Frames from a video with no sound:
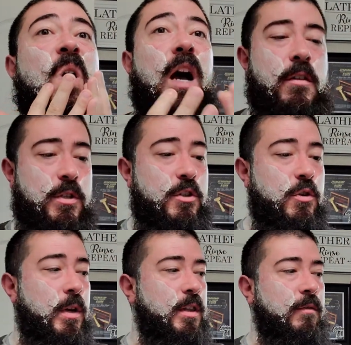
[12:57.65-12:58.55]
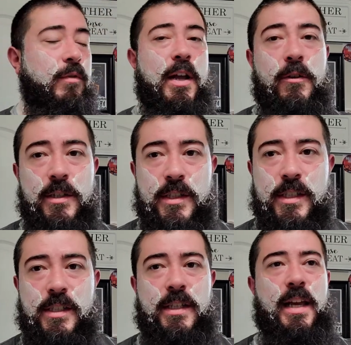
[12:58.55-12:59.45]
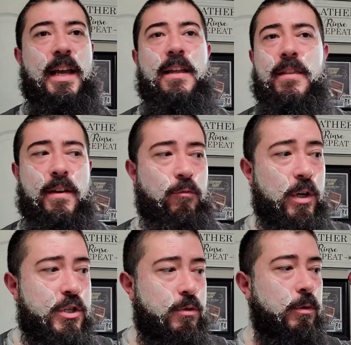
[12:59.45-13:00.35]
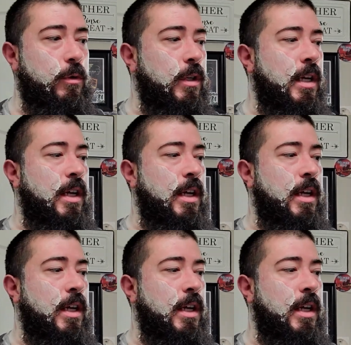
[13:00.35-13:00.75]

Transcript: I was enjoying the fragrance and the ritual,